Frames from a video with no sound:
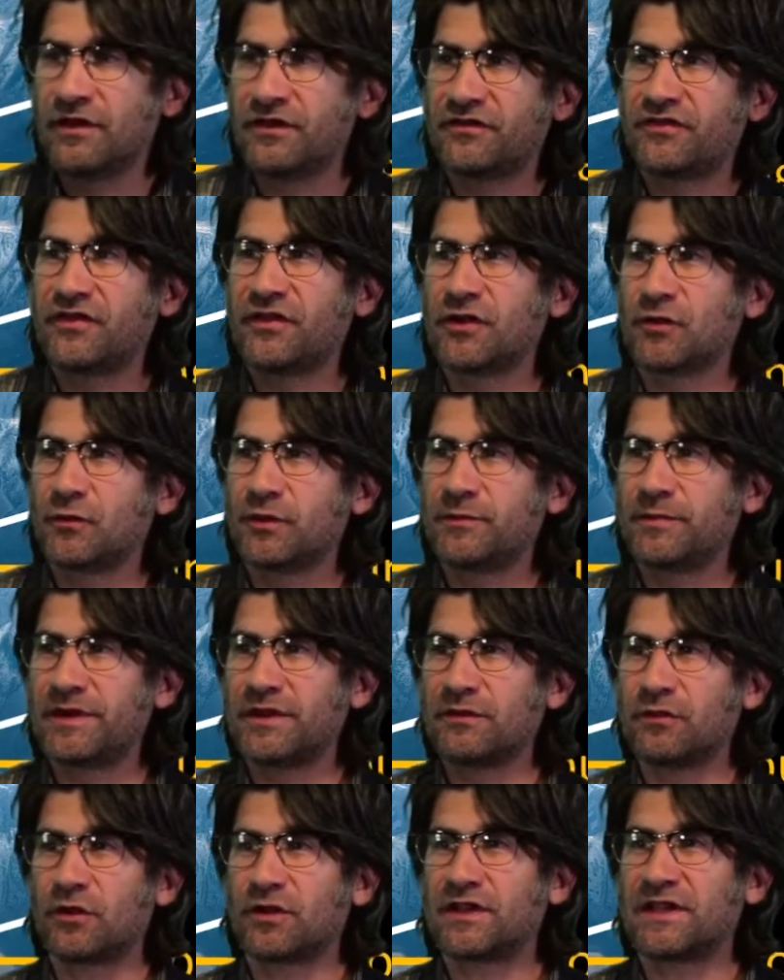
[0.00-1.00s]
here would be
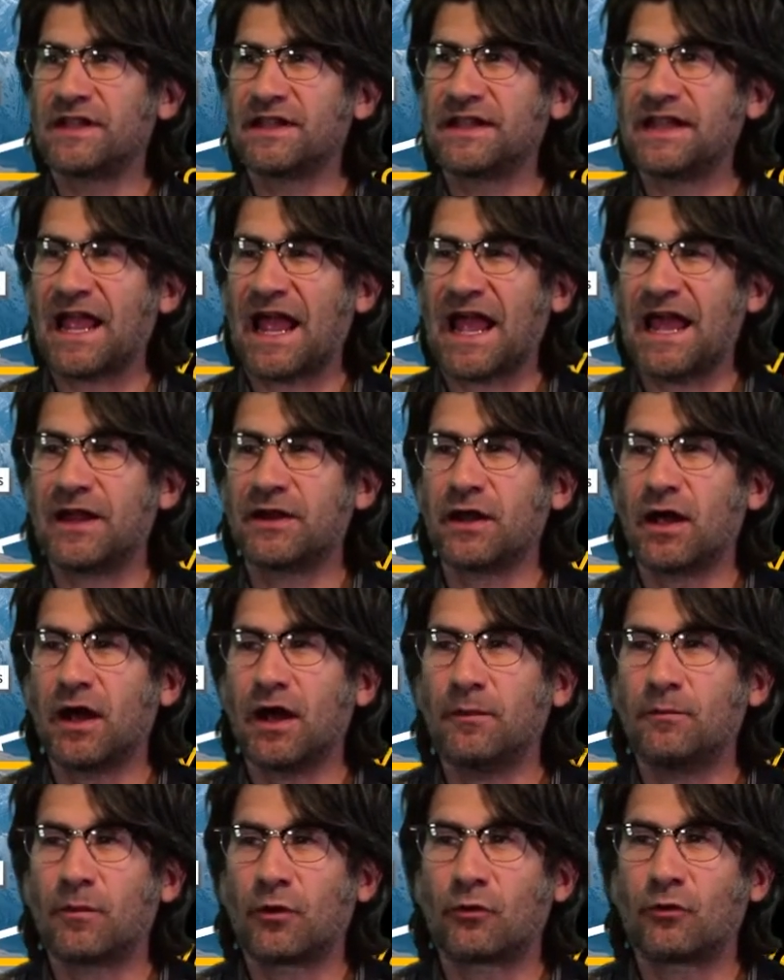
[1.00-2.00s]
looking at
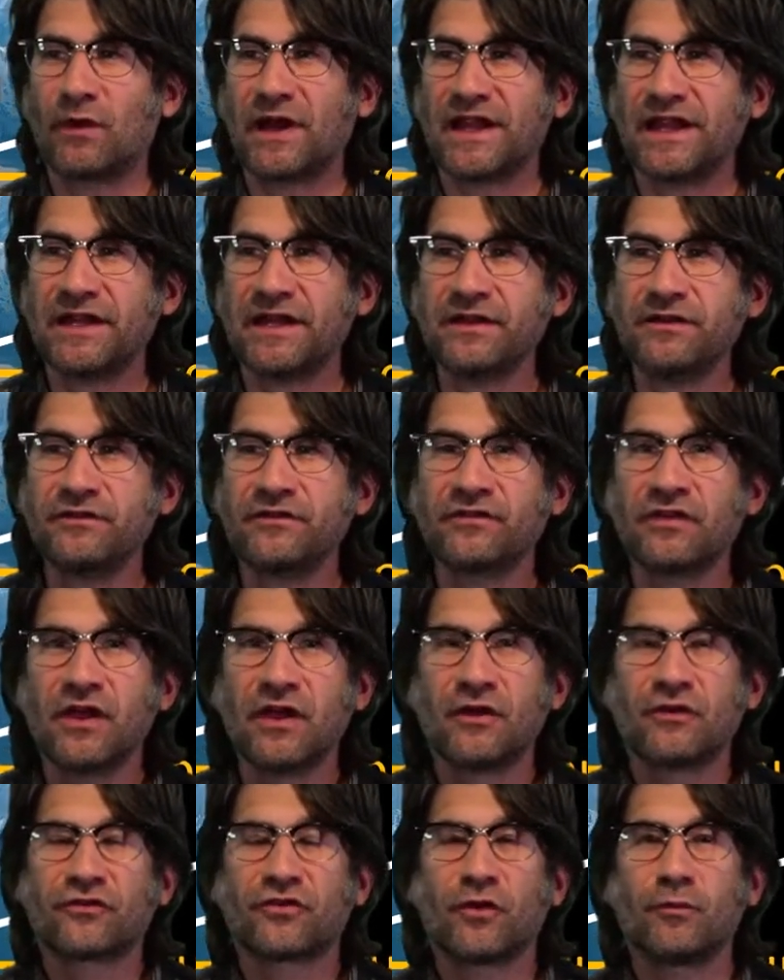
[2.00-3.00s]
moraines.
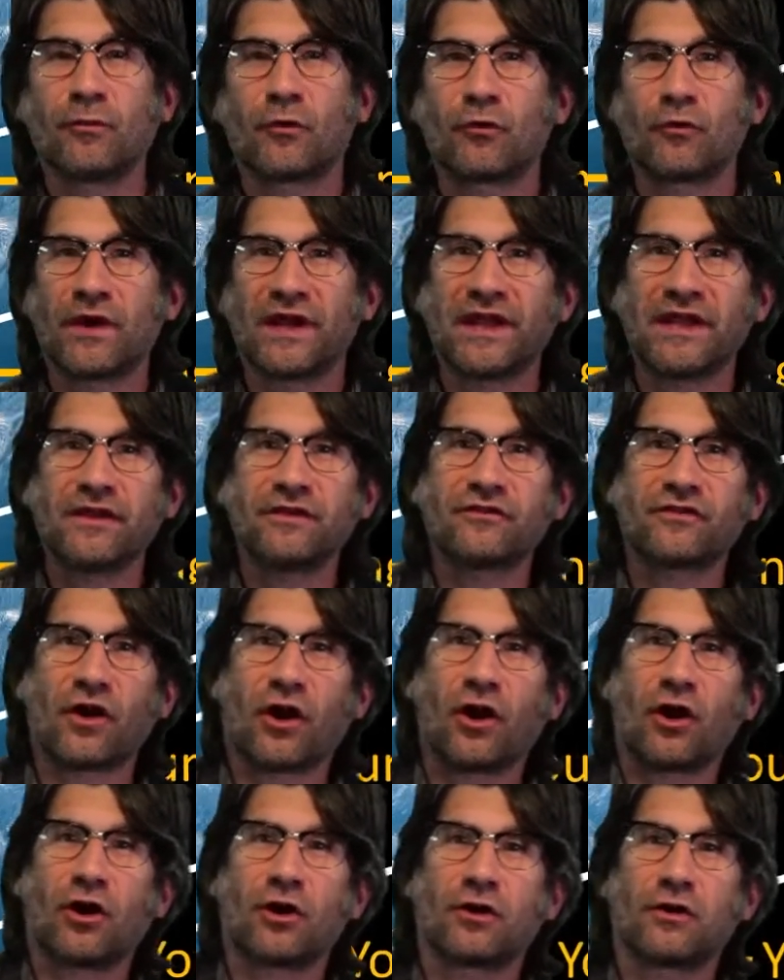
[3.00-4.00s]
So moraines
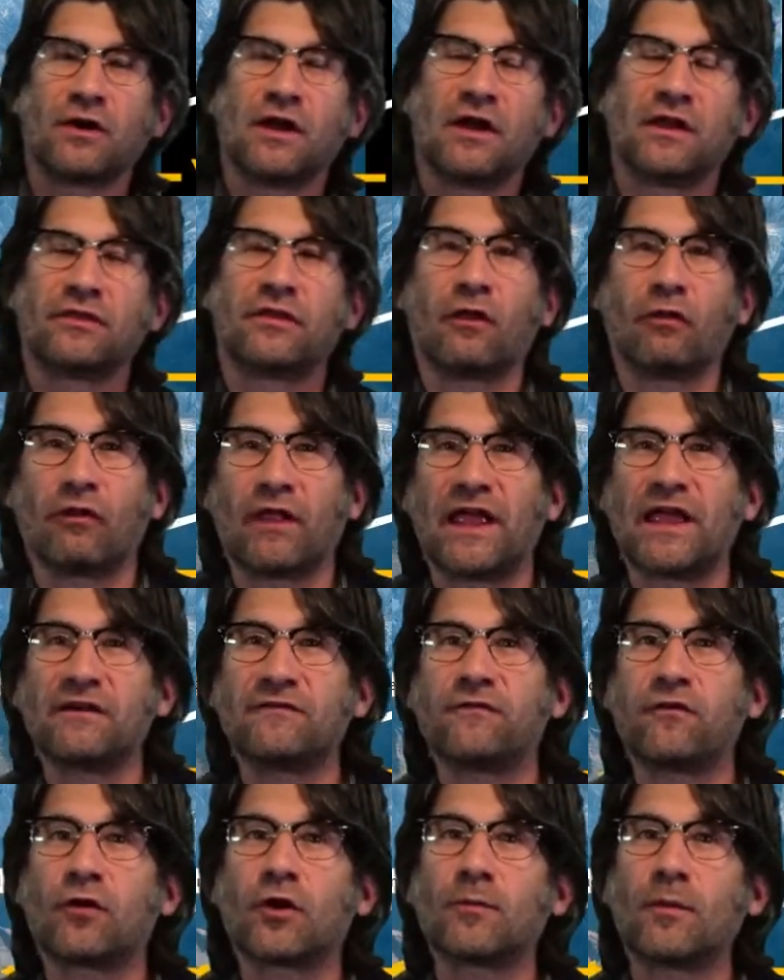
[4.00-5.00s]
are the
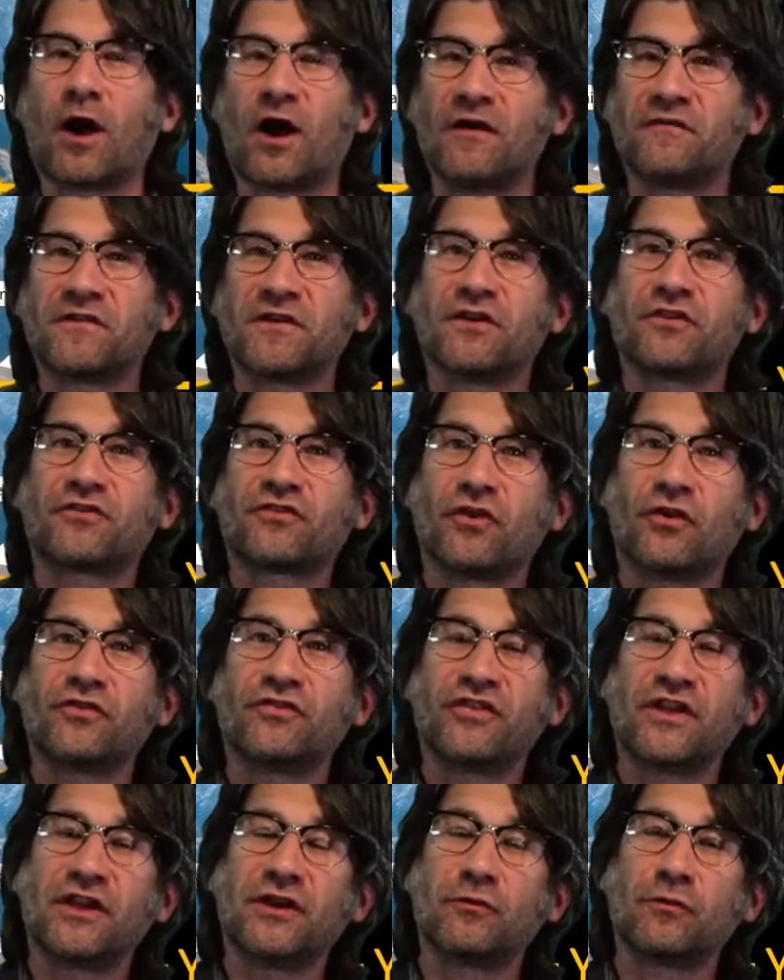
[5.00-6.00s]
landform often
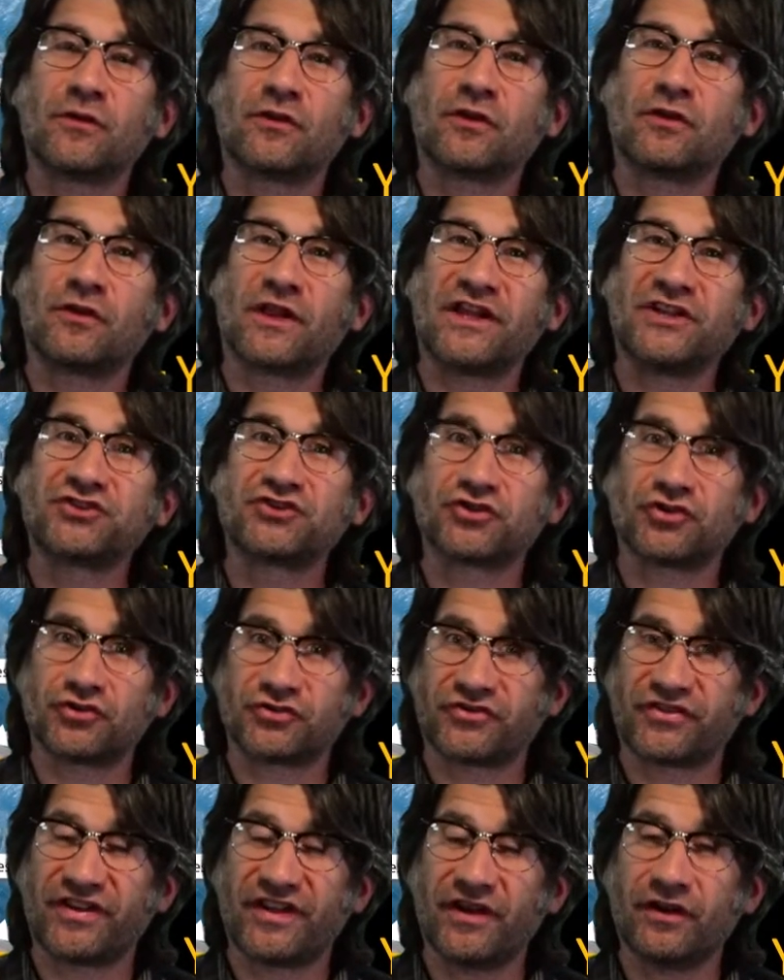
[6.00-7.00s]
associated with glacial
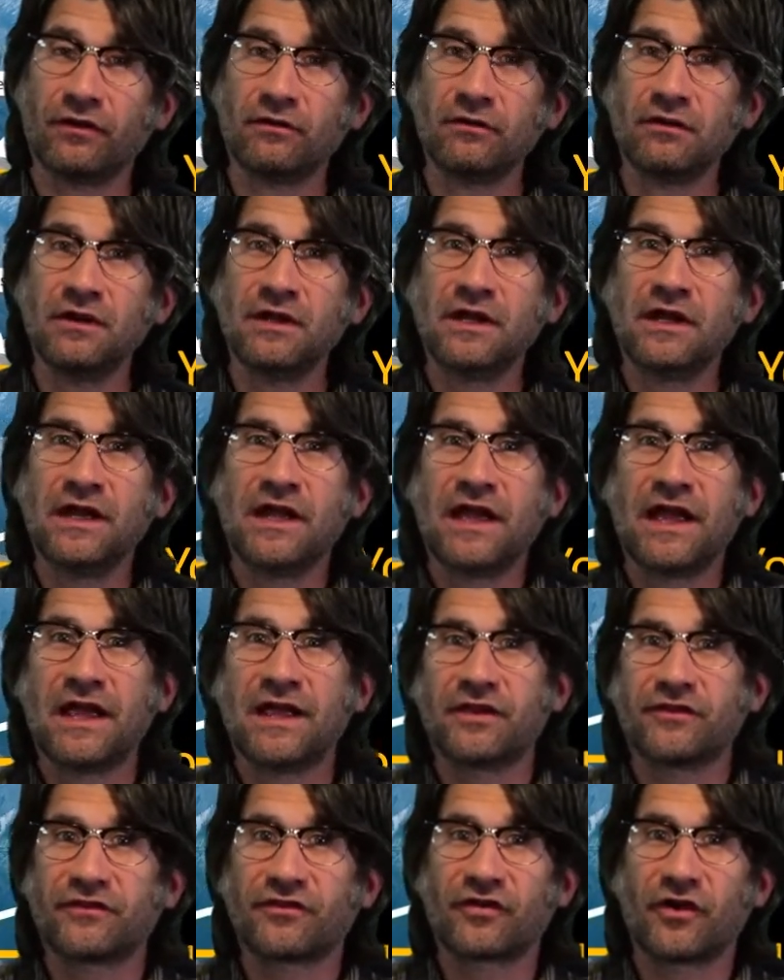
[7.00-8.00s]
till.
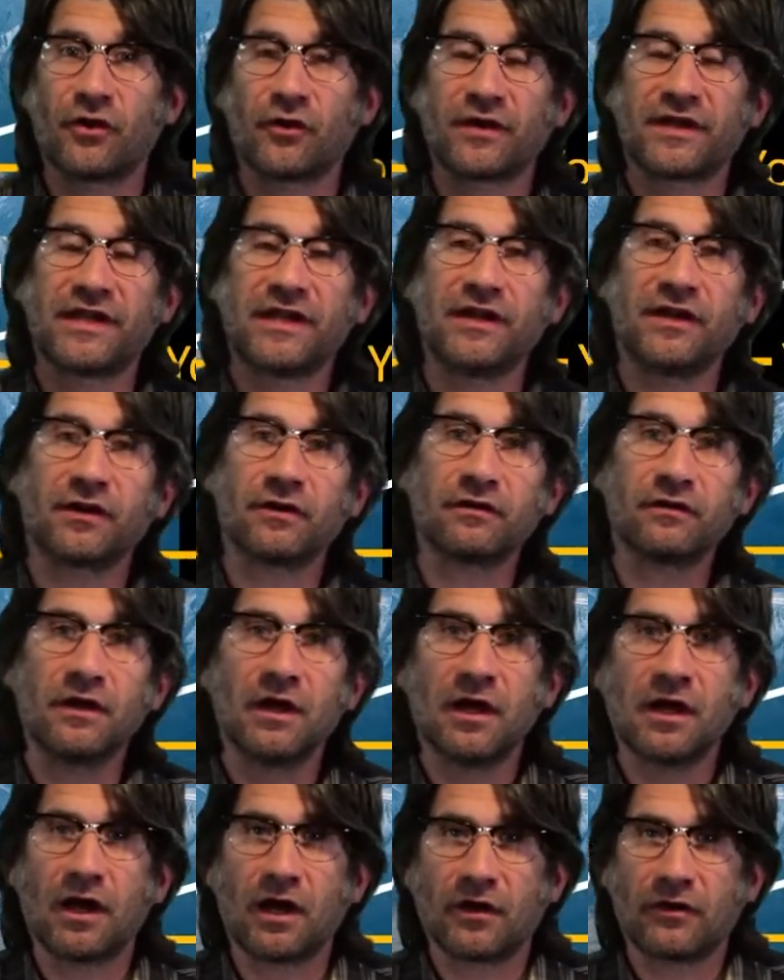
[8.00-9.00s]
And so here,
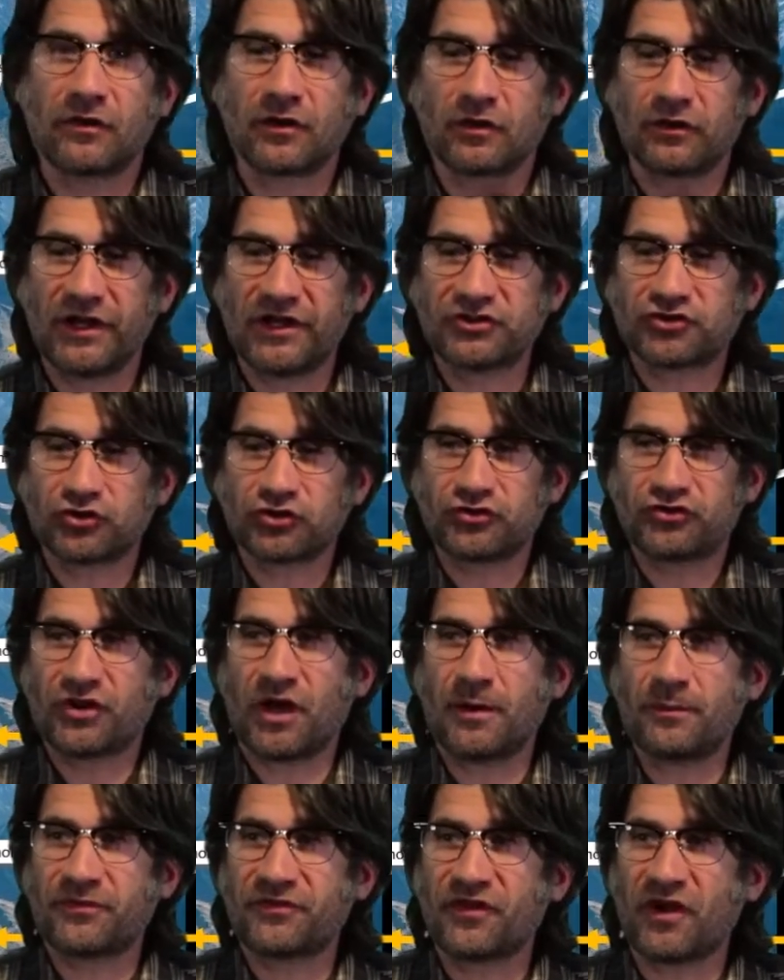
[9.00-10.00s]
the glacier
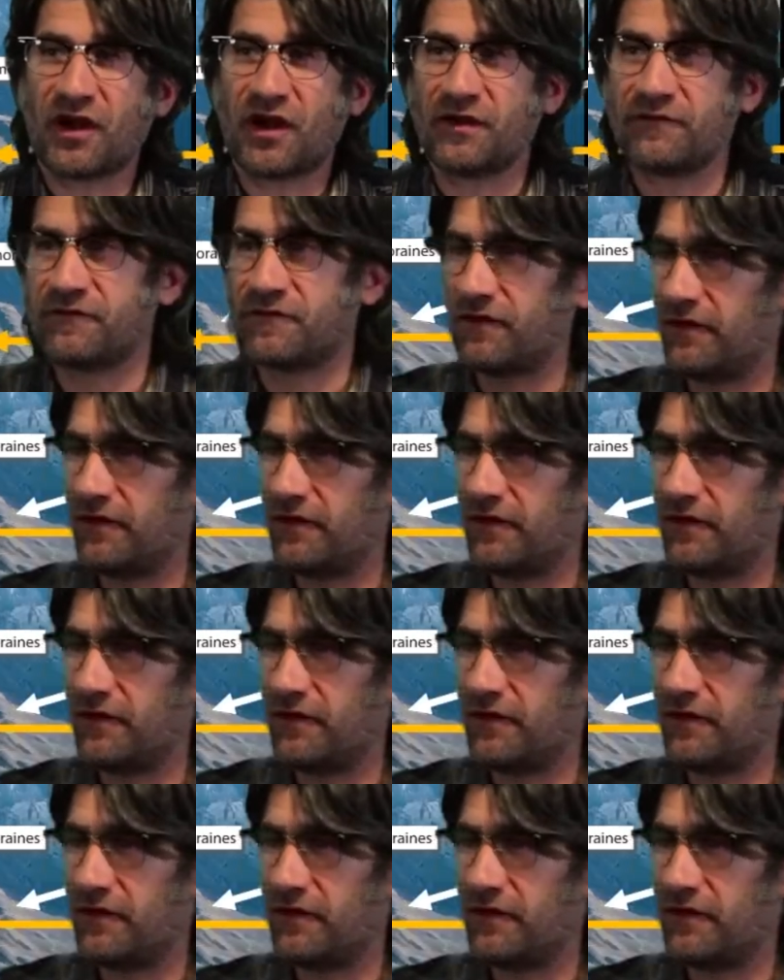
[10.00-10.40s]
dumps off